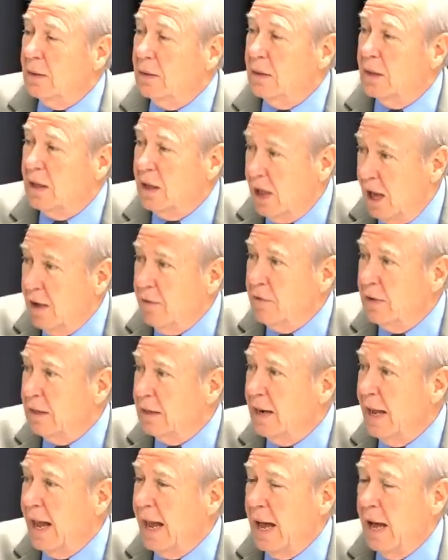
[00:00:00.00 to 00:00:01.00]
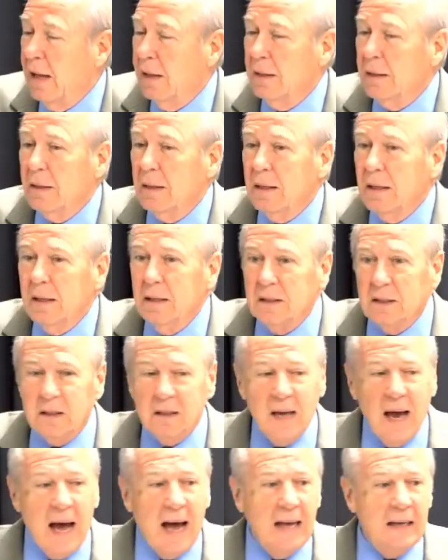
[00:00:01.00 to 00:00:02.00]
covenant now is
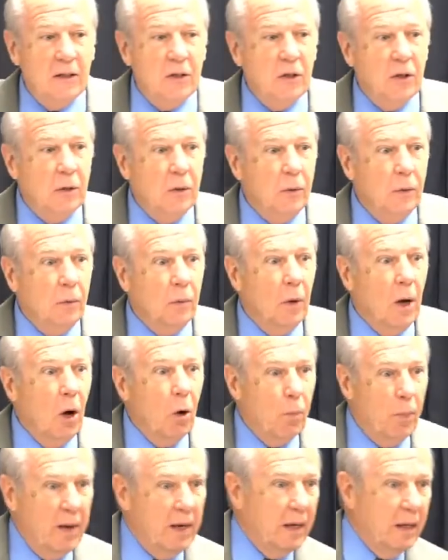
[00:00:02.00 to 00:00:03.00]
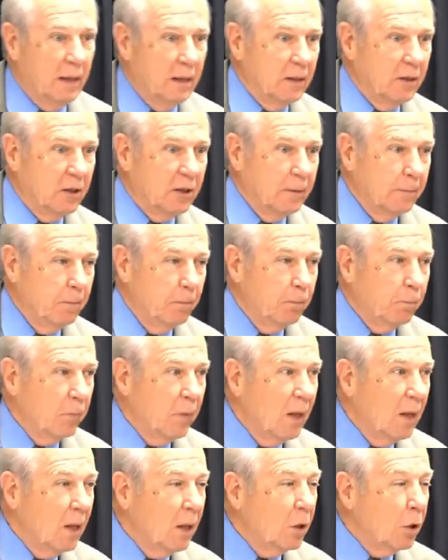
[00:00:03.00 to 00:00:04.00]
tied to obedience.
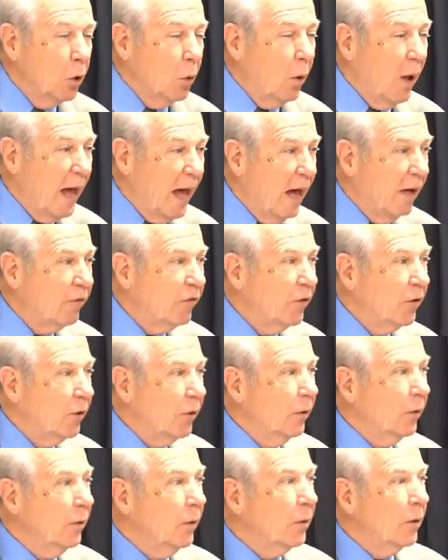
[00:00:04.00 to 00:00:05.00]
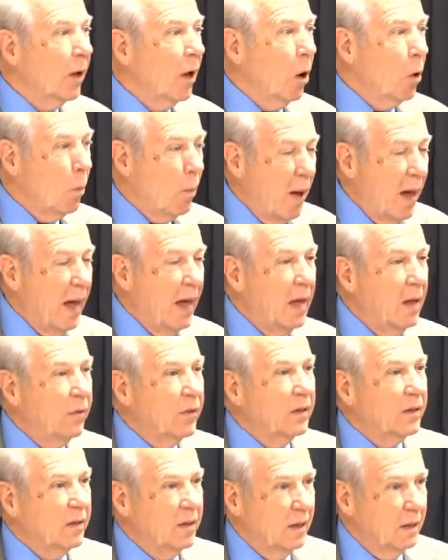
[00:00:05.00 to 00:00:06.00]
You have to obey the
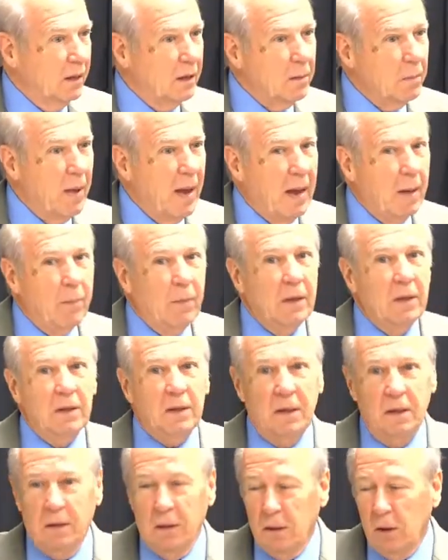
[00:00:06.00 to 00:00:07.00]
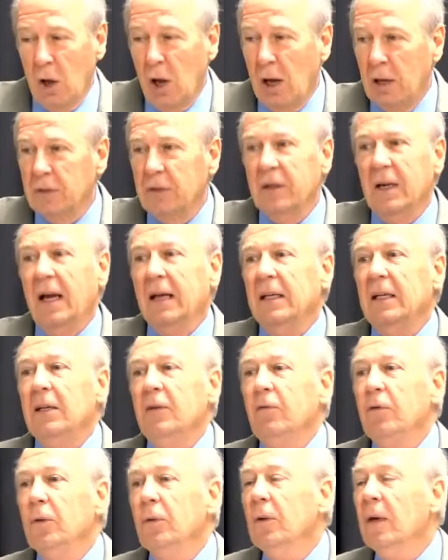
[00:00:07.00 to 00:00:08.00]
10 Commandments and the laws that I give
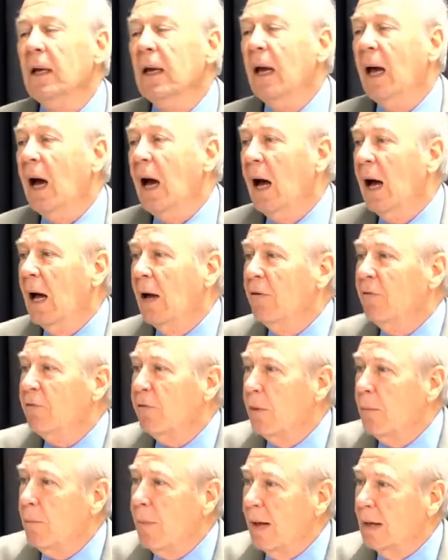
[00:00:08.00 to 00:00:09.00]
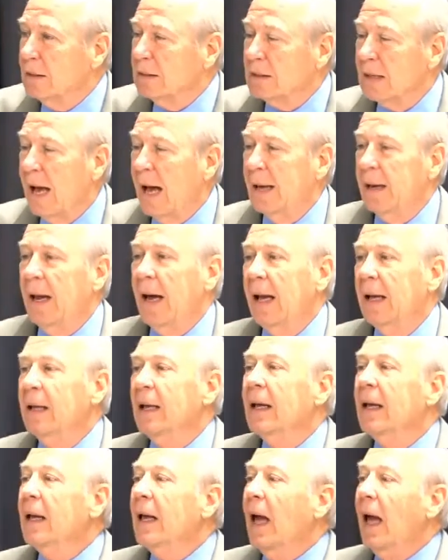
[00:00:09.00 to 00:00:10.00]
you from Mount Sinai.
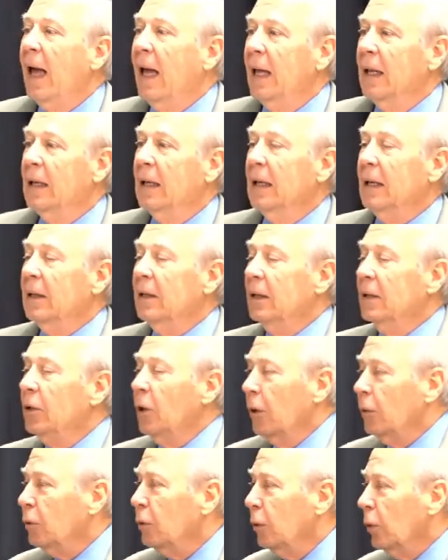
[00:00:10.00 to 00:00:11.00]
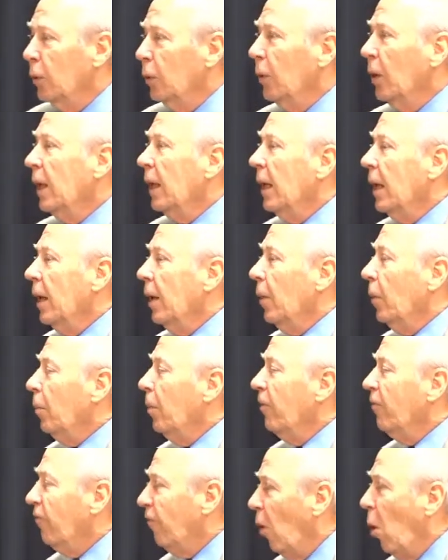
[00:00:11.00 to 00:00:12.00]
And,
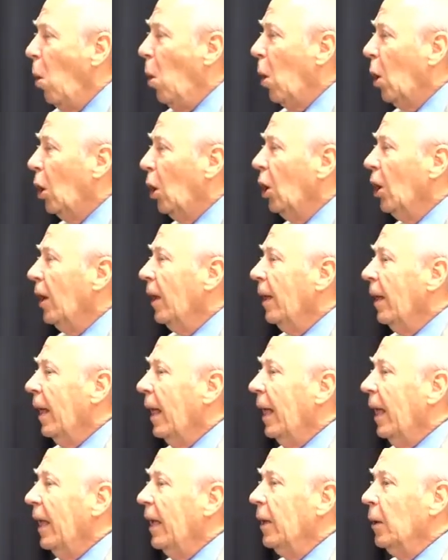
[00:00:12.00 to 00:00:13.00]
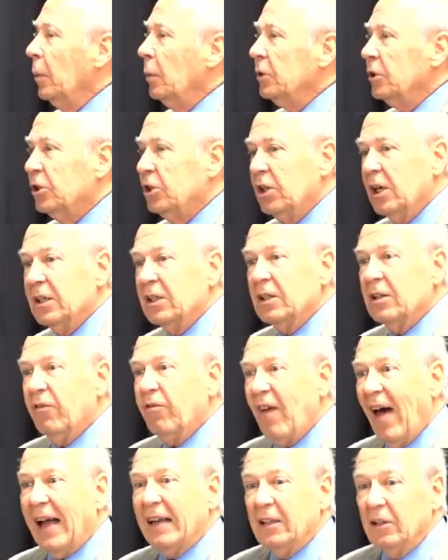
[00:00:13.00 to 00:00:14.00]
before, it was just the
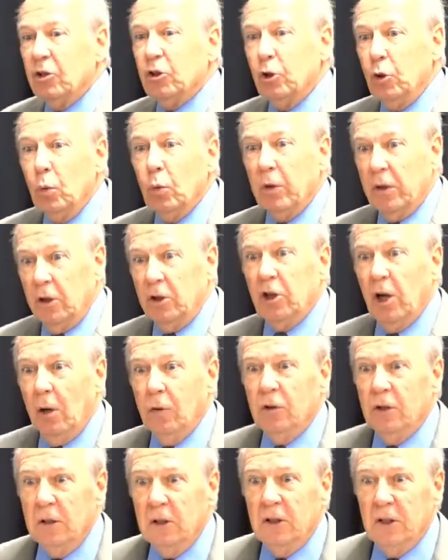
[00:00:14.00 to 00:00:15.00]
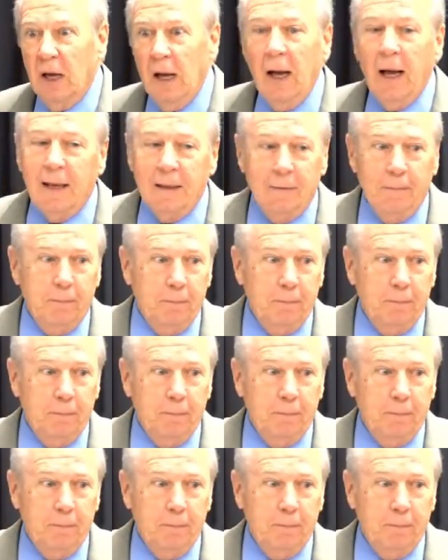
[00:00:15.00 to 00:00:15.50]
fact that you were the chosen son.